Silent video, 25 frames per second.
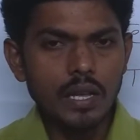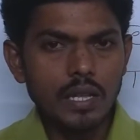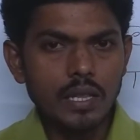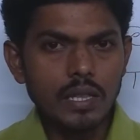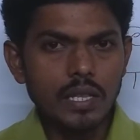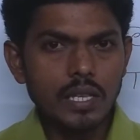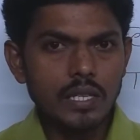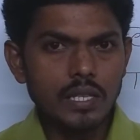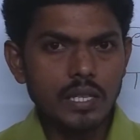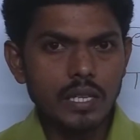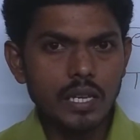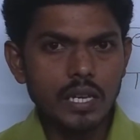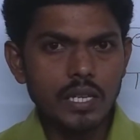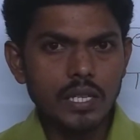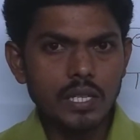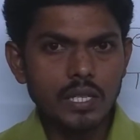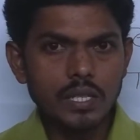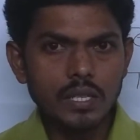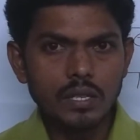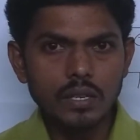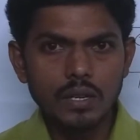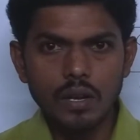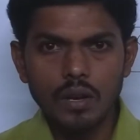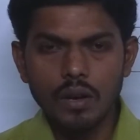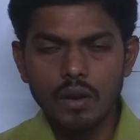this
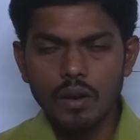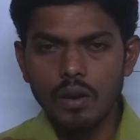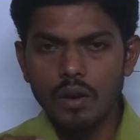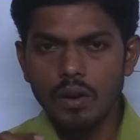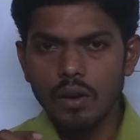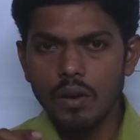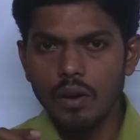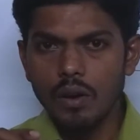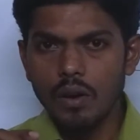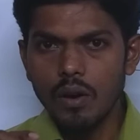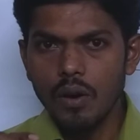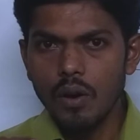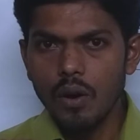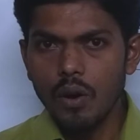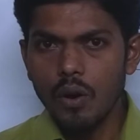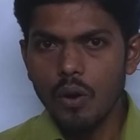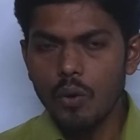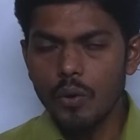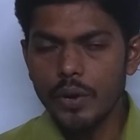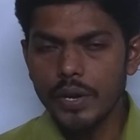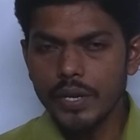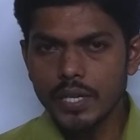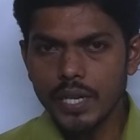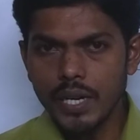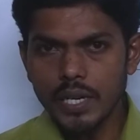is
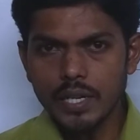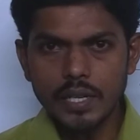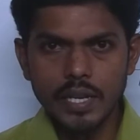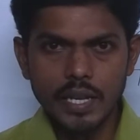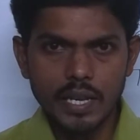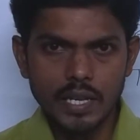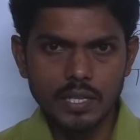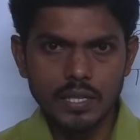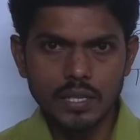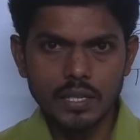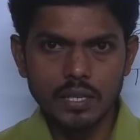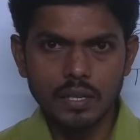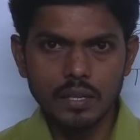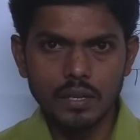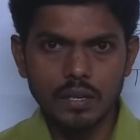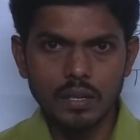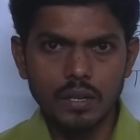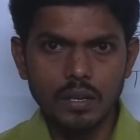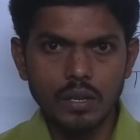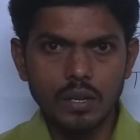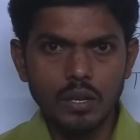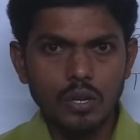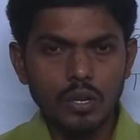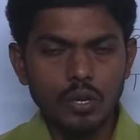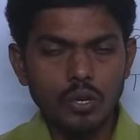written test
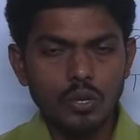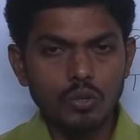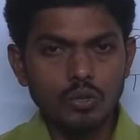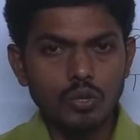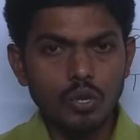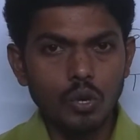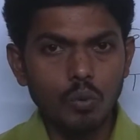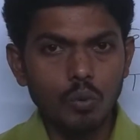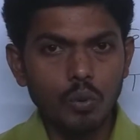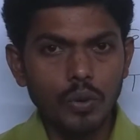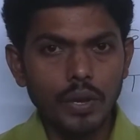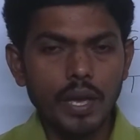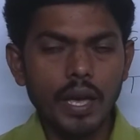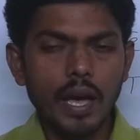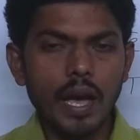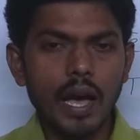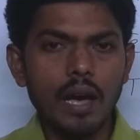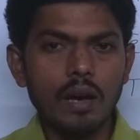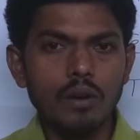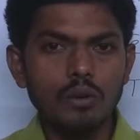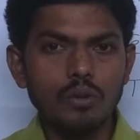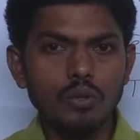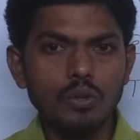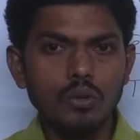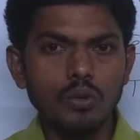so we
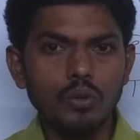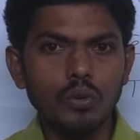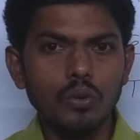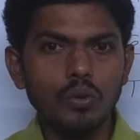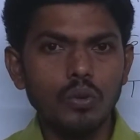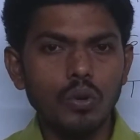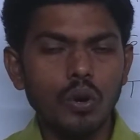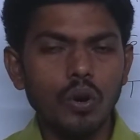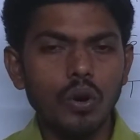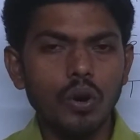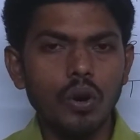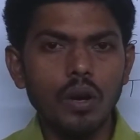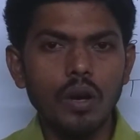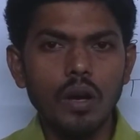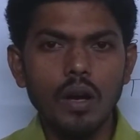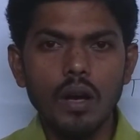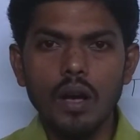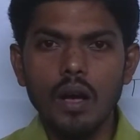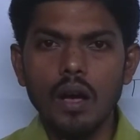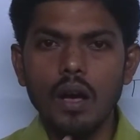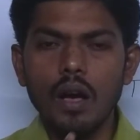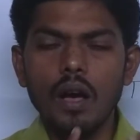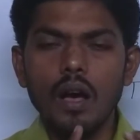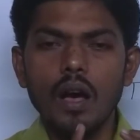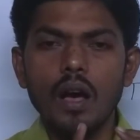have to know
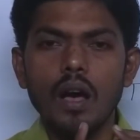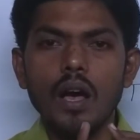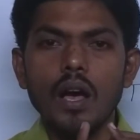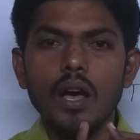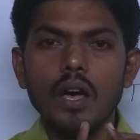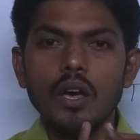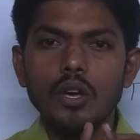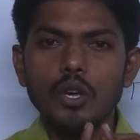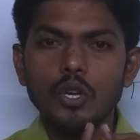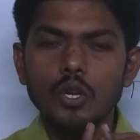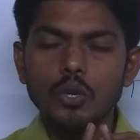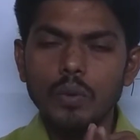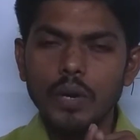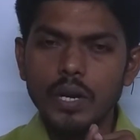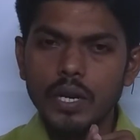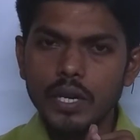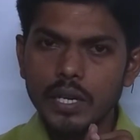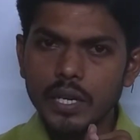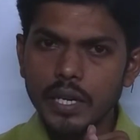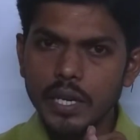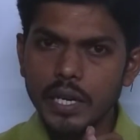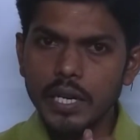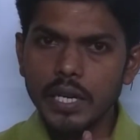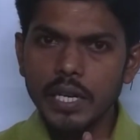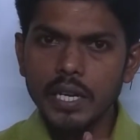your
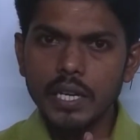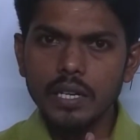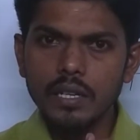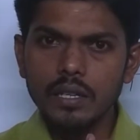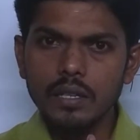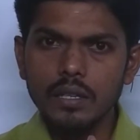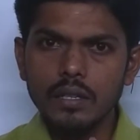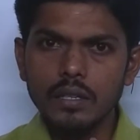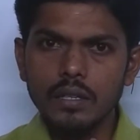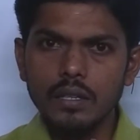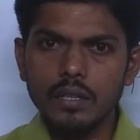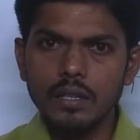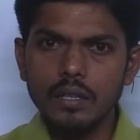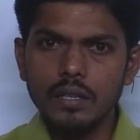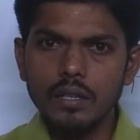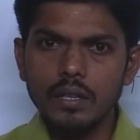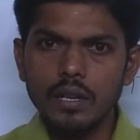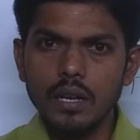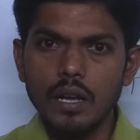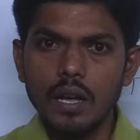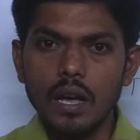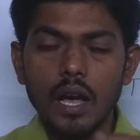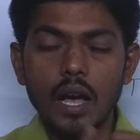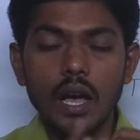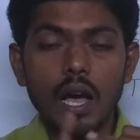reading
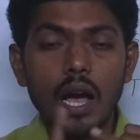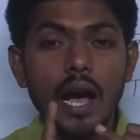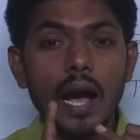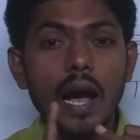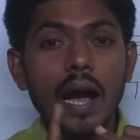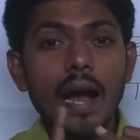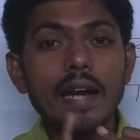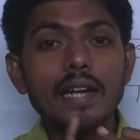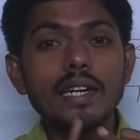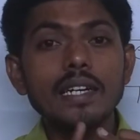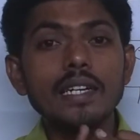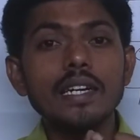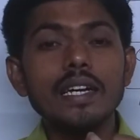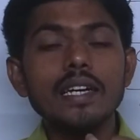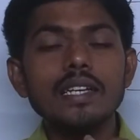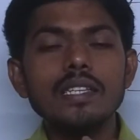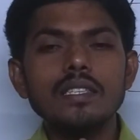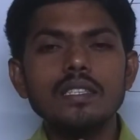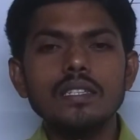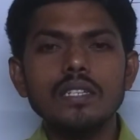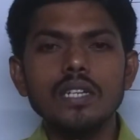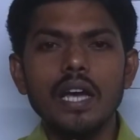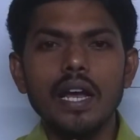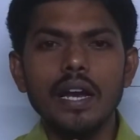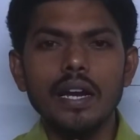
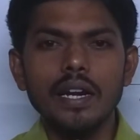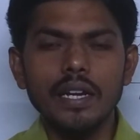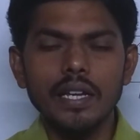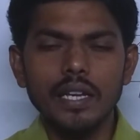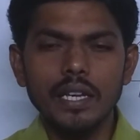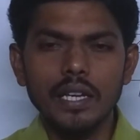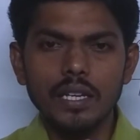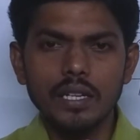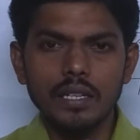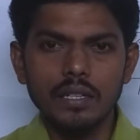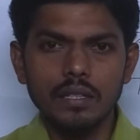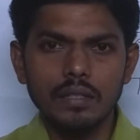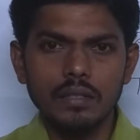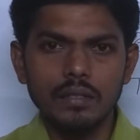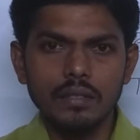understanding